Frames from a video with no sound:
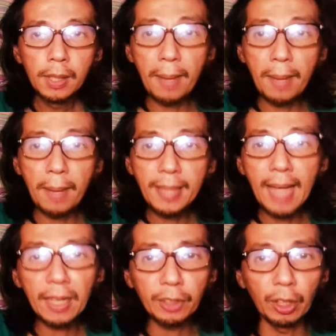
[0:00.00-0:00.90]
ng main
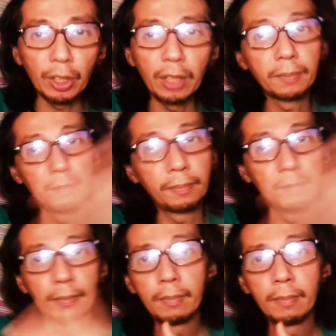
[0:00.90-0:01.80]
character,
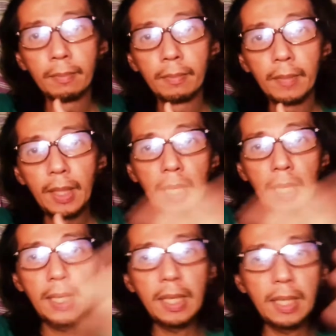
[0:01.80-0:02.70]

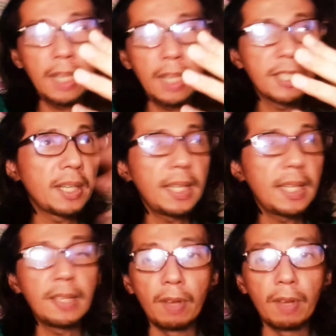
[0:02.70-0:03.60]
he
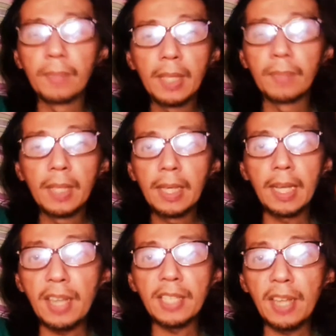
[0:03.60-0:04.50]
instantly
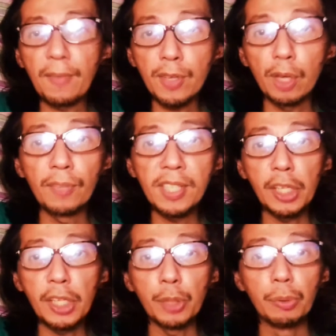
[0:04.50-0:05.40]
resolved
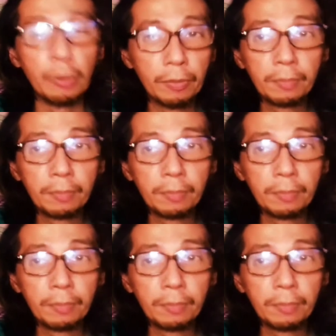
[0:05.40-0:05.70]
this issue.